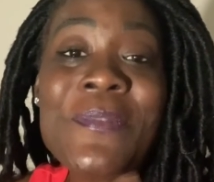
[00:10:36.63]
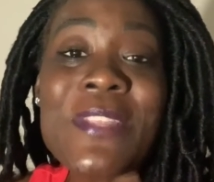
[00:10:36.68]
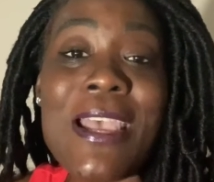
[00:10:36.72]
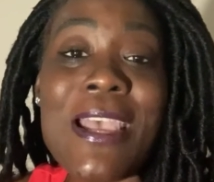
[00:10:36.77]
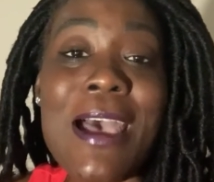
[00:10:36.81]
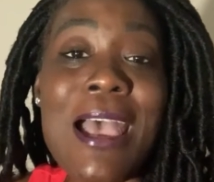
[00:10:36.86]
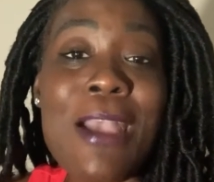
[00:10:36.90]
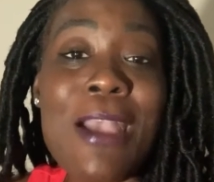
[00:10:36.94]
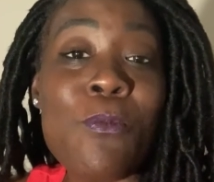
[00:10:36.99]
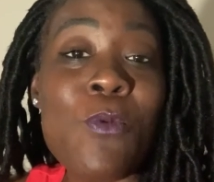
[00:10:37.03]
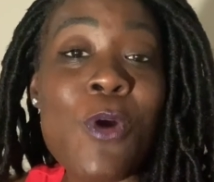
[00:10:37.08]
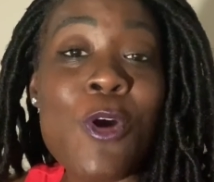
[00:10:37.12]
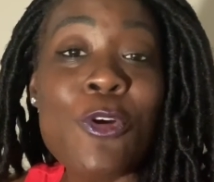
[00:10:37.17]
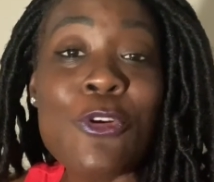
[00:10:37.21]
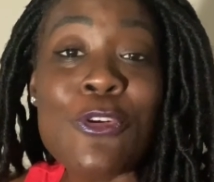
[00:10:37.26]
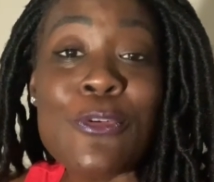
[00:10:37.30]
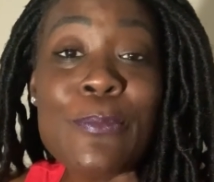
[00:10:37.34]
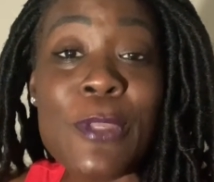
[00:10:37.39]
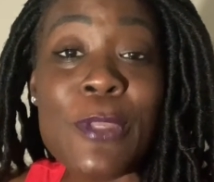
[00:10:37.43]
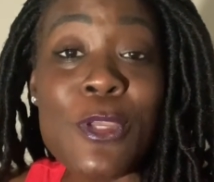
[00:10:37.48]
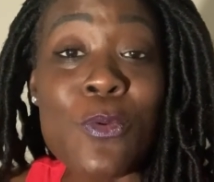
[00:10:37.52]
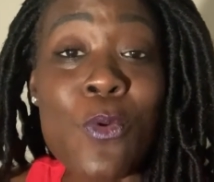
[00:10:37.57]
I
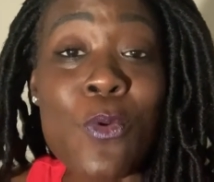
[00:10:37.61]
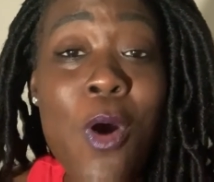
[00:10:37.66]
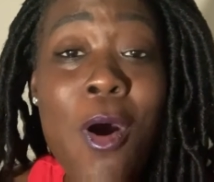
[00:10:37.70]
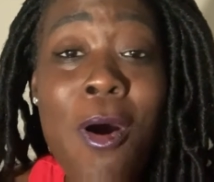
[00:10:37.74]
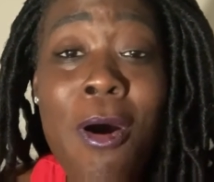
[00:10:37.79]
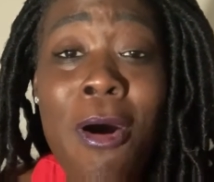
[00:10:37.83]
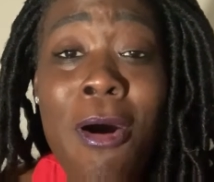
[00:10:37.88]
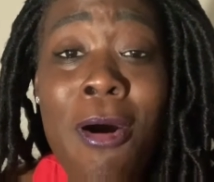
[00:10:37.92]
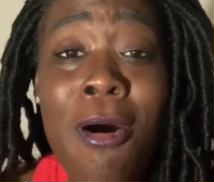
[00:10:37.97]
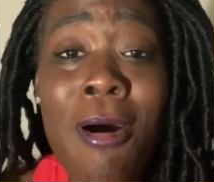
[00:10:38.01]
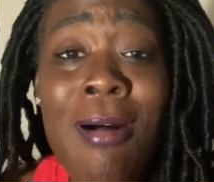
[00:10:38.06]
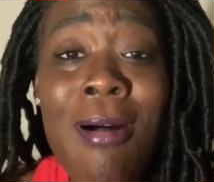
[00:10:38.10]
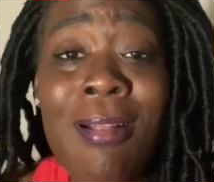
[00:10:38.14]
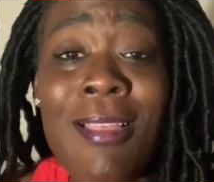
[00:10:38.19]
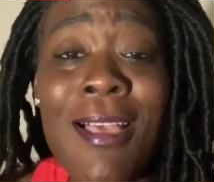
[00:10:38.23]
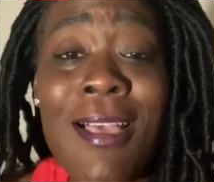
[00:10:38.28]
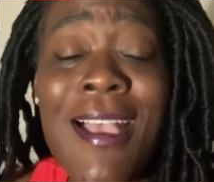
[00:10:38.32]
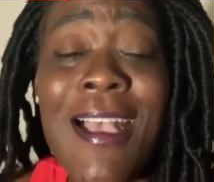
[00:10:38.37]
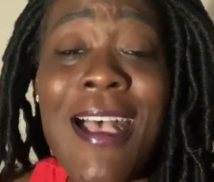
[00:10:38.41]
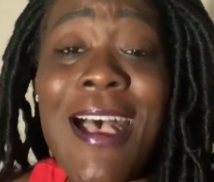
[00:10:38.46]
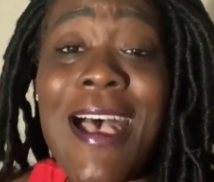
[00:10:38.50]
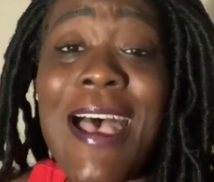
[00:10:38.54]
welcome you all,
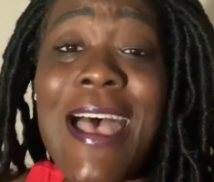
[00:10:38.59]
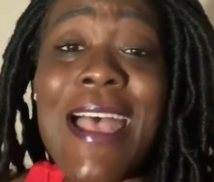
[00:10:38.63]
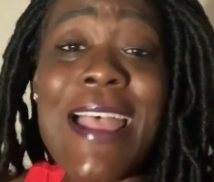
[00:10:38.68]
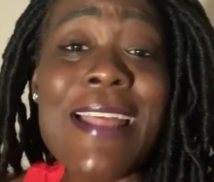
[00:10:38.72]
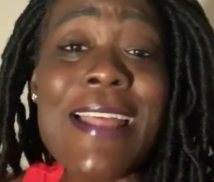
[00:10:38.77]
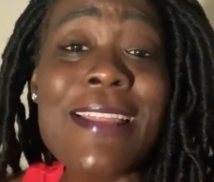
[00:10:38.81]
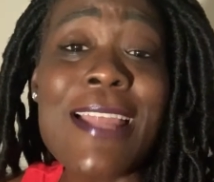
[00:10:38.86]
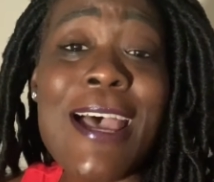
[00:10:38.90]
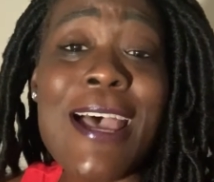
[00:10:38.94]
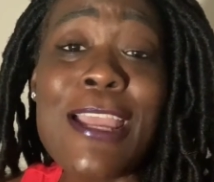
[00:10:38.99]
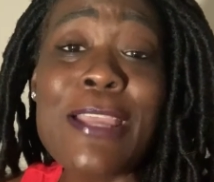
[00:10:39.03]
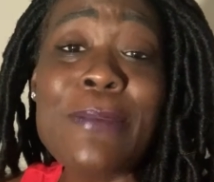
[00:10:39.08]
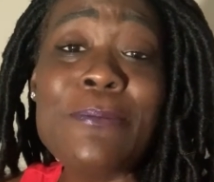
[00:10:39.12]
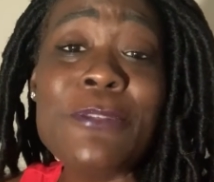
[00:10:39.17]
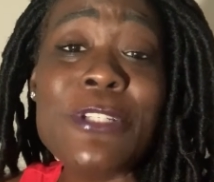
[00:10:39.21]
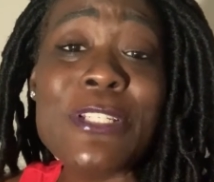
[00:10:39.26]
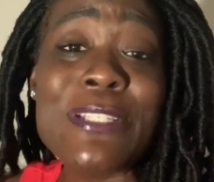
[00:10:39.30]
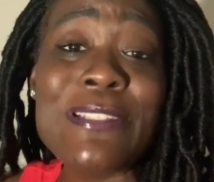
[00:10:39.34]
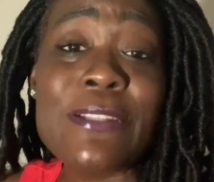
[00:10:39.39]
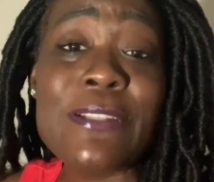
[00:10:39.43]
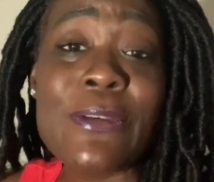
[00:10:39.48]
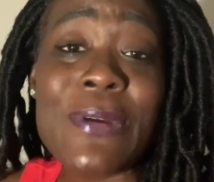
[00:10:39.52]
and I am
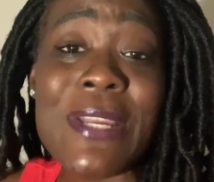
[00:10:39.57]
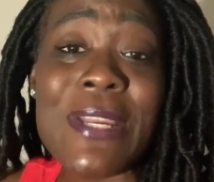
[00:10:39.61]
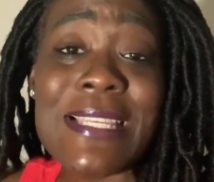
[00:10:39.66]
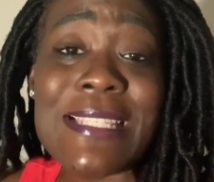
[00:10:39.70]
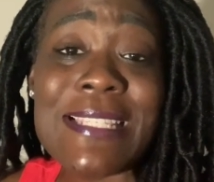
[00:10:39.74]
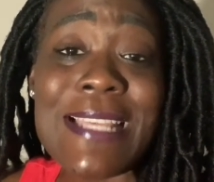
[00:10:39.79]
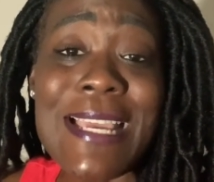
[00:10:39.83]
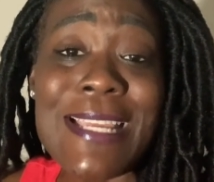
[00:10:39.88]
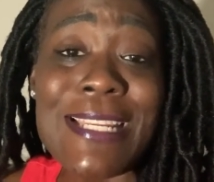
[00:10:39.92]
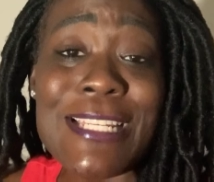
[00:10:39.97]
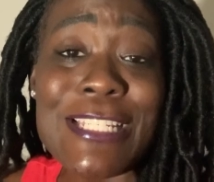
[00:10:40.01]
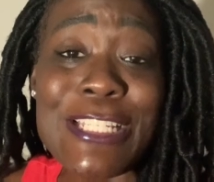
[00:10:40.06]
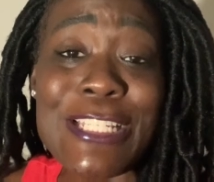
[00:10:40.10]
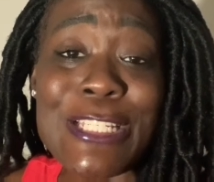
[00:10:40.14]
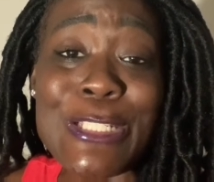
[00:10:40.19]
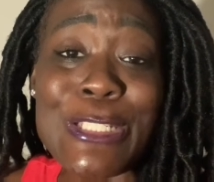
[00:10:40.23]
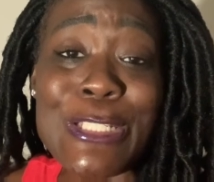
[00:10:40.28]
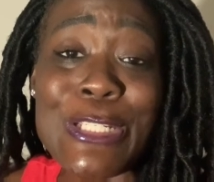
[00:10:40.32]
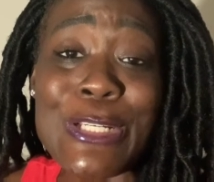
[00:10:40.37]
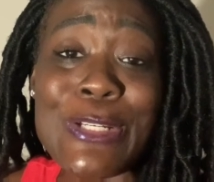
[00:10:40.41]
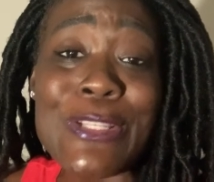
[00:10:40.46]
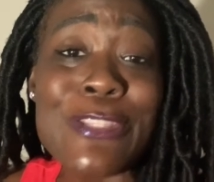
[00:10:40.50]
just so excited to
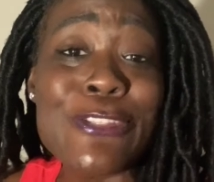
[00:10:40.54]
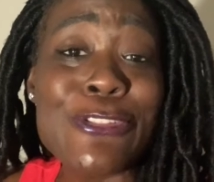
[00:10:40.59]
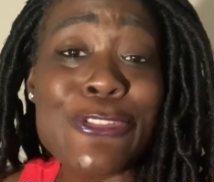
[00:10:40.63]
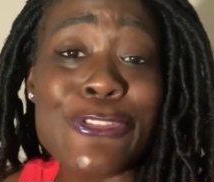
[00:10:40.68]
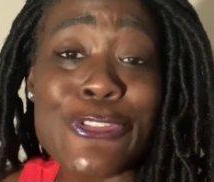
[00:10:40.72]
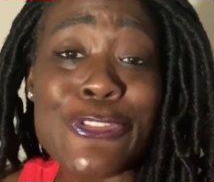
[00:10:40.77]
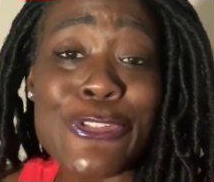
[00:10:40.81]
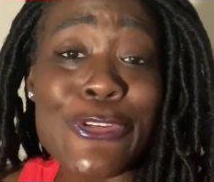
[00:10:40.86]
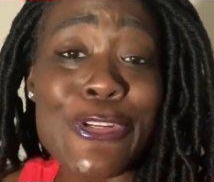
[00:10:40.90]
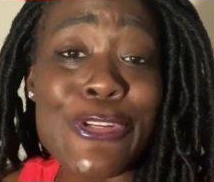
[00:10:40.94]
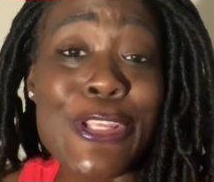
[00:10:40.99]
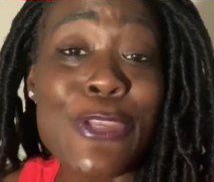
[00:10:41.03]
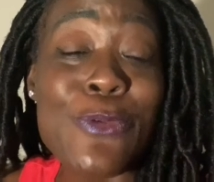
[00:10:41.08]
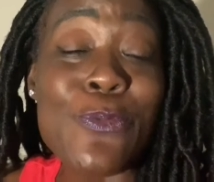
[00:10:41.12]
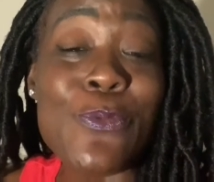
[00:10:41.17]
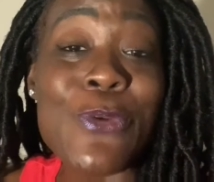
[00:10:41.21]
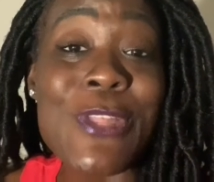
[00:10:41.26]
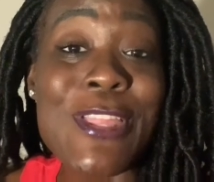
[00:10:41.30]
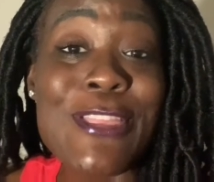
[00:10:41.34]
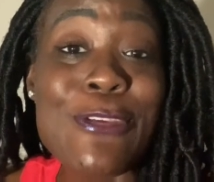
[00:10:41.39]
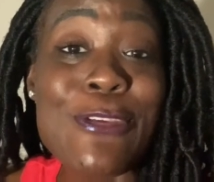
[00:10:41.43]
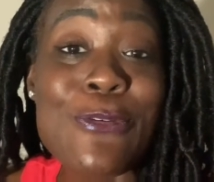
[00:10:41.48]
share this journey
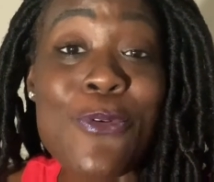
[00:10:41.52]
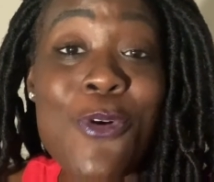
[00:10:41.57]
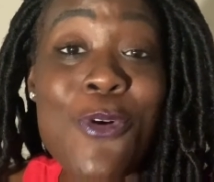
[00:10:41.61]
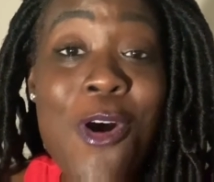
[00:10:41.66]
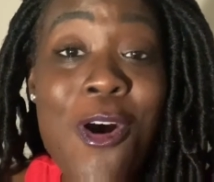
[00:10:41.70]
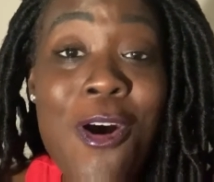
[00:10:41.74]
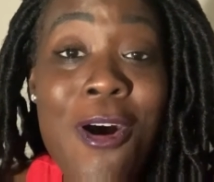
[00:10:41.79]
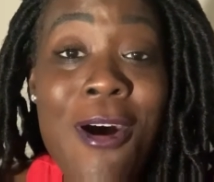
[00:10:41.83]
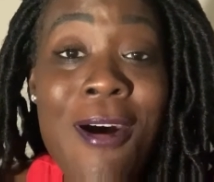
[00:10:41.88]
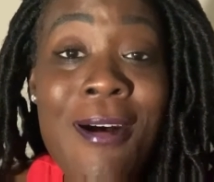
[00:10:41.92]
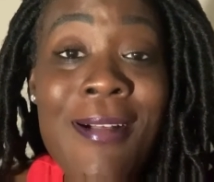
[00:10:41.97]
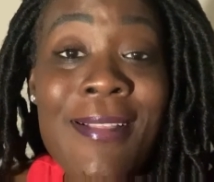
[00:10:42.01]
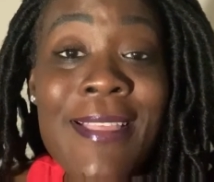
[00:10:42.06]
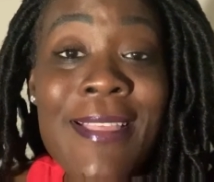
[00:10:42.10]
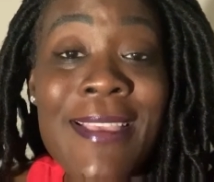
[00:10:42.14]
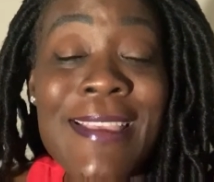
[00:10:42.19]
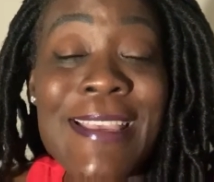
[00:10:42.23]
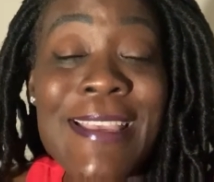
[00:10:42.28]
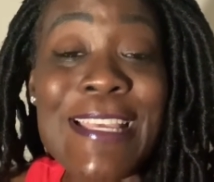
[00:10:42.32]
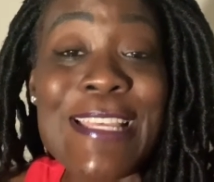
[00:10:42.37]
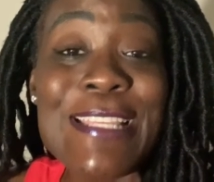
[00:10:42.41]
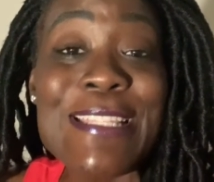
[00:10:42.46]
with you all.
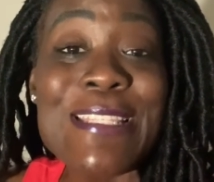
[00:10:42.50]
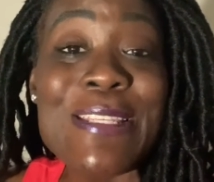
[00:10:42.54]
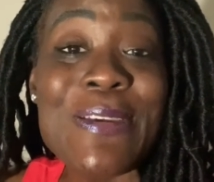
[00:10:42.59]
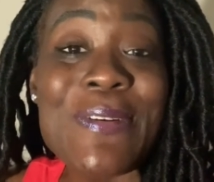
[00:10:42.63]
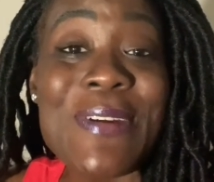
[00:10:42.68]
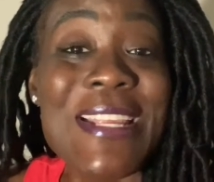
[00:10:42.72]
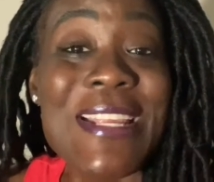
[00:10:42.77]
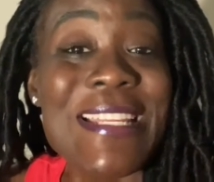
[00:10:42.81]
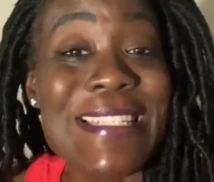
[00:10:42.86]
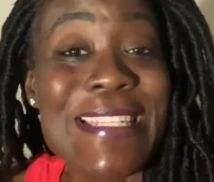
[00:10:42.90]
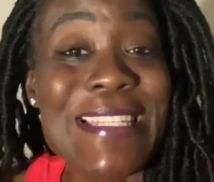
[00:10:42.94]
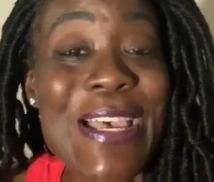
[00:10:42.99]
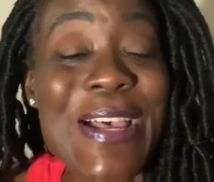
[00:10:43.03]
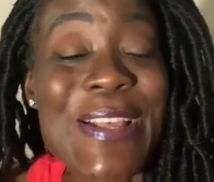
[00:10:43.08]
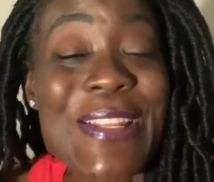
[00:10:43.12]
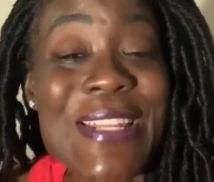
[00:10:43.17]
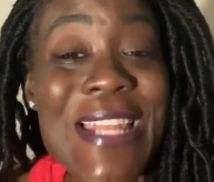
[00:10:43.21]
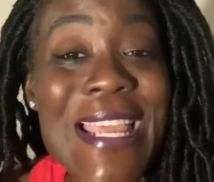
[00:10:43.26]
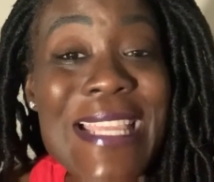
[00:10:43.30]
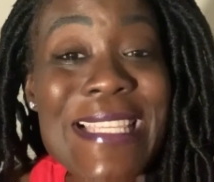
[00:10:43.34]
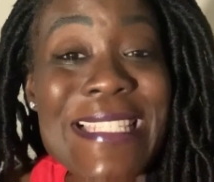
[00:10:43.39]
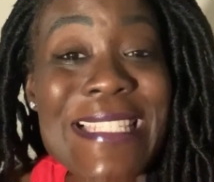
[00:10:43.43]
So until
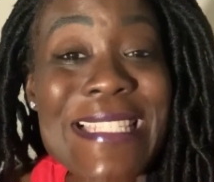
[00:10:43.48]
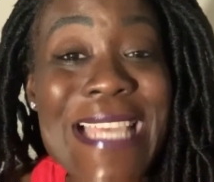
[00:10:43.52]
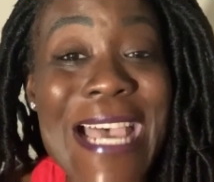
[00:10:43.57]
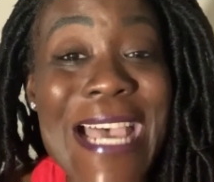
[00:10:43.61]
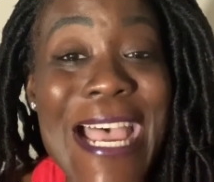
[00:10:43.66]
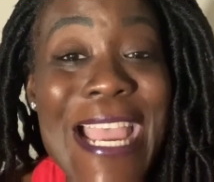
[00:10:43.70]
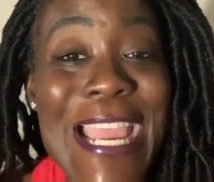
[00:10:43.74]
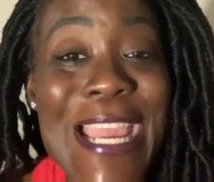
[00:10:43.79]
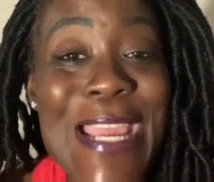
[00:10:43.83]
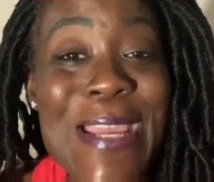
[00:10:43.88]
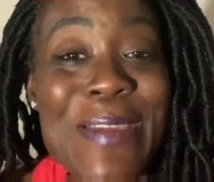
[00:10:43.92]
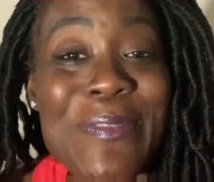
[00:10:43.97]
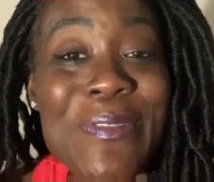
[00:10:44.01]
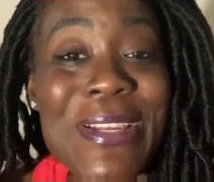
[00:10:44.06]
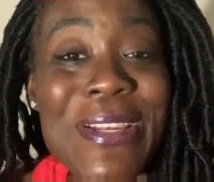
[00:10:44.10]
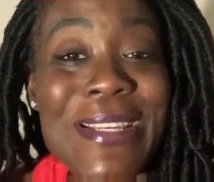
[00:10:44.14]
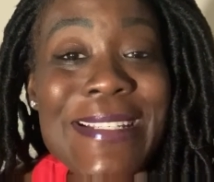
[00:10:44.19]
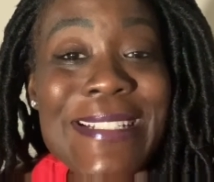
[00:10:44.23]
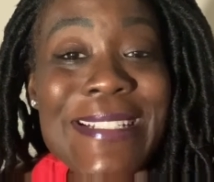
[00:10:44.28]
next time.